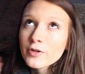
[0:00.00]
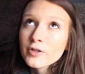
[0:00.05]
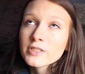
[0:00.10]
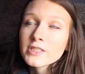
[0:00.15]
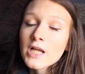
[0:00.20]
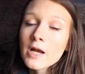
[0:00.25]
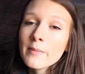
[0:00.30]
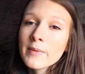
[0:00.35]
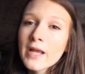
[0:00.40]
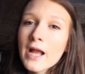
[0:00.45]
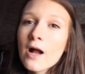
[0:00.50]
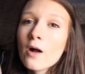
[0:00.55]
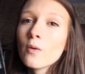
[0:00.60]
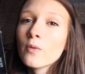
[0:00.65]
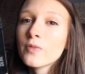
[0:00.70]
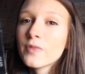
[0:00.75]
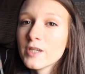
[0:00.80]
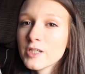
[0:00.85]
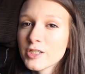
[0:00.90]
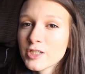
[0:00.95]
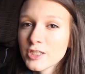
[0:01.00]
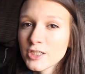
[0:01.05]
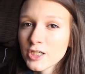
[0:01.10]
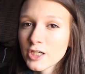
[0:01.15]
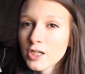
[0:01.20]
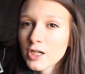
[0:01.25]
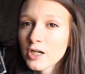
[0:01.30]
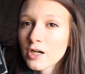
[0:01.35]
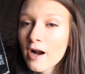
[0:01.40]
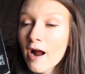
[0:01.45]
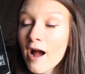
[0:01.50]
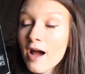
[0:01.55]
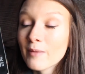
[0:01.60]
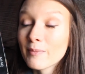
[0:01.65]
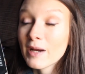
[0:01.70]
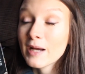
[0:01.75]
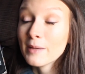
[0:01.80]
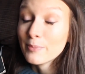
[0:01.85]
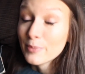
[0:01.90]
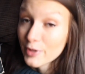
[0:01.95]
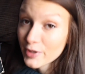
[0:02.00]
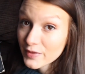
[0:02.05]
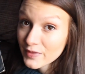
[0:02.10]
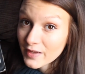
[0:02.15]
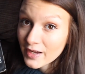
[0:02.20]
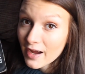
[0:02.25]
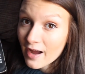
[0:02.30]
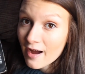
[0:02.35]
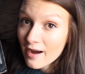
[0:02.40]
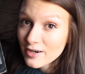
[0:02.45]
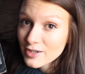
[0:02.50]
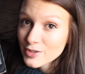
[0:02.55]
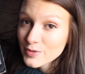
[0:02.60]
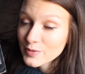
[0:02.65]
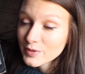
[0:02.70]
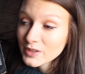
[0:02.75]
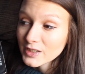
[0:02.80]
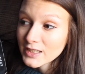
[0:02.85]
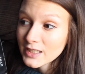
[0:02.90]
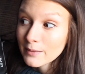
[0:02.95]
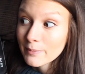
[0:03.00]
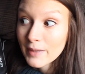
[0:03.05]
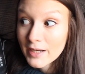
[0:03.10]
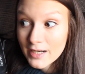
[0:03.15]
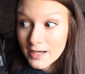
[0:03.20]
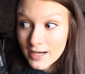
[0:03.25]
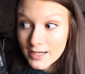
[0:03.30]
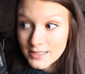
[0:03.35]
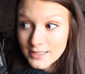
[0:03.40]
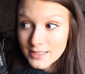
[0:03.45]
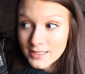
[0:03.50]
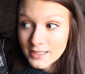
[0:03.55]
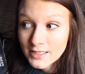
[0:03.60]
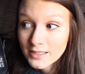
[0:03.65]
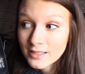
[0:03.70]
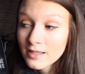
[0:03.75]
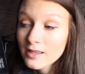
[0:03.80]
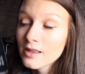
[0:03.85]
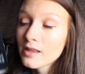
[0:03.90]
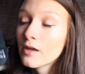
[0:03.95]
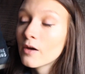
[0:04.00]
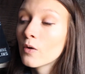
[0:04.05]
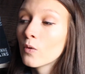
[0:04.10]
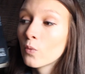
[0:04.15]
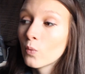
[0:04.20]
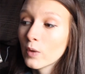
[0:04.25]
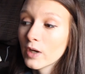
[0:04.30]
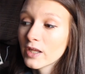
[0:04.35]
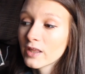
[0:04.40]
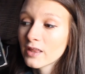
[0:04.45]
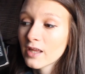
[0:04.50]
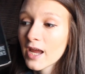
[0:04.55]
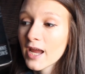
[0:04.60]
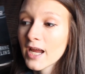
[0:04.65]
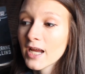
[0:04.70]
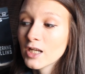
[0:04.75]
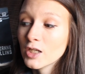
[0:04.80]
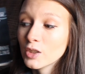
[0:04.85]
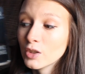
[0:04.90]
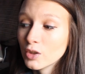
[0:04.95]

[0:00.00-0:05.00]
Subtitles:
is coming out this year on my birthday, actually, May 19th. With a